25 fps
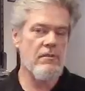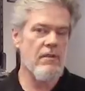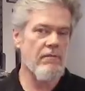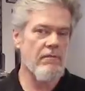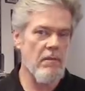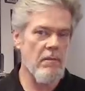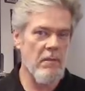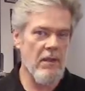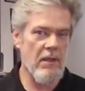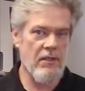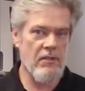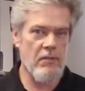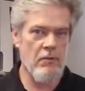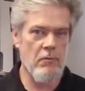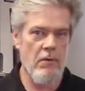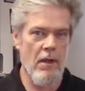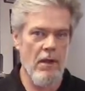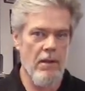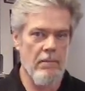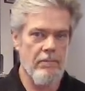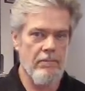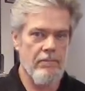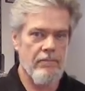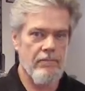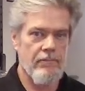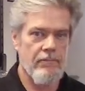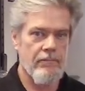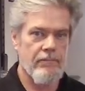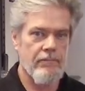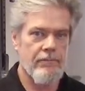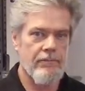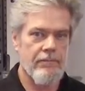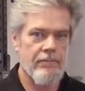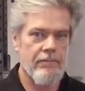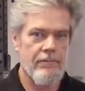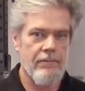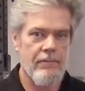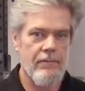of the mixed grip.
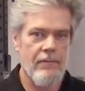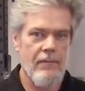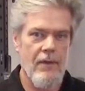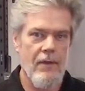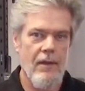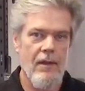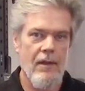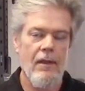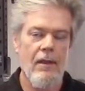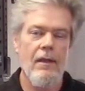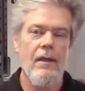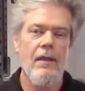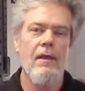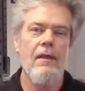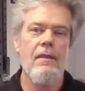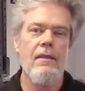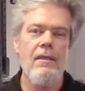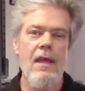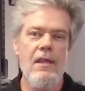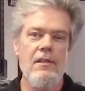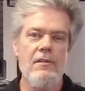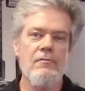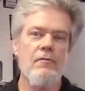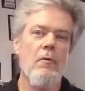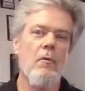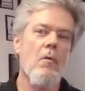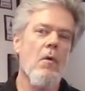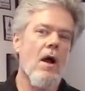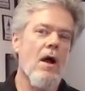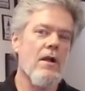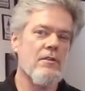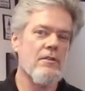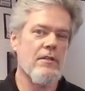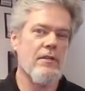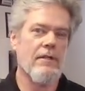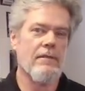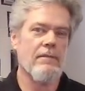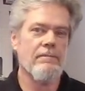Thanks for
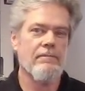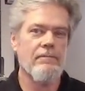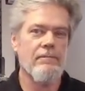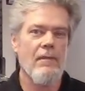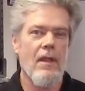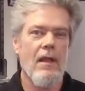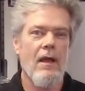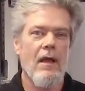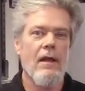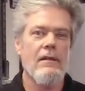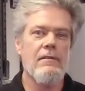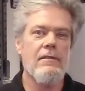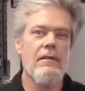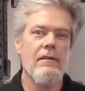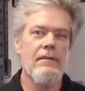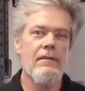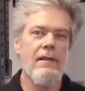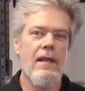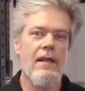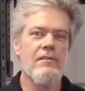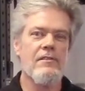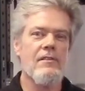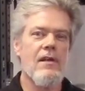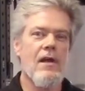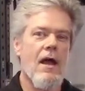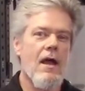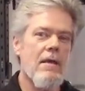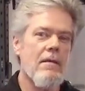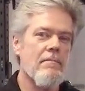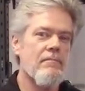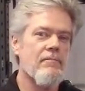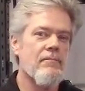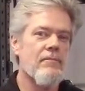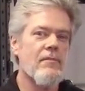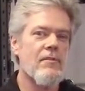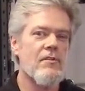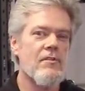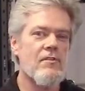watching. Until next
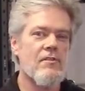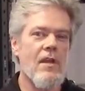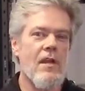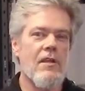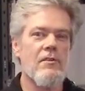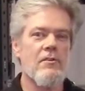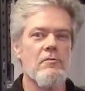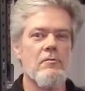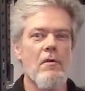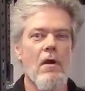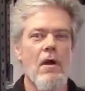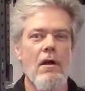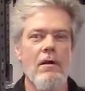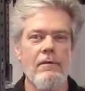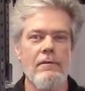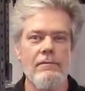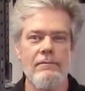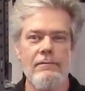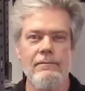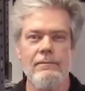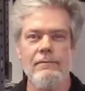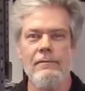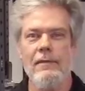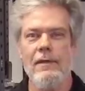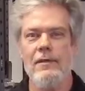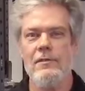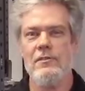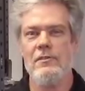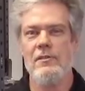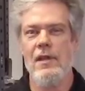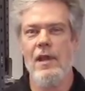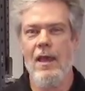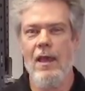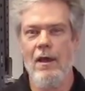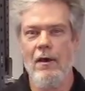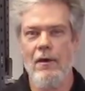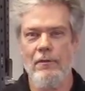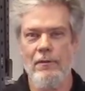time, stay strong and
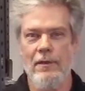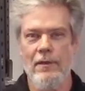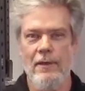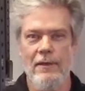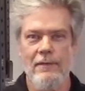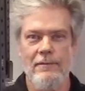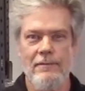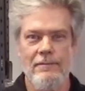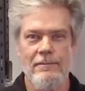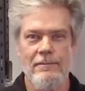stay healthy.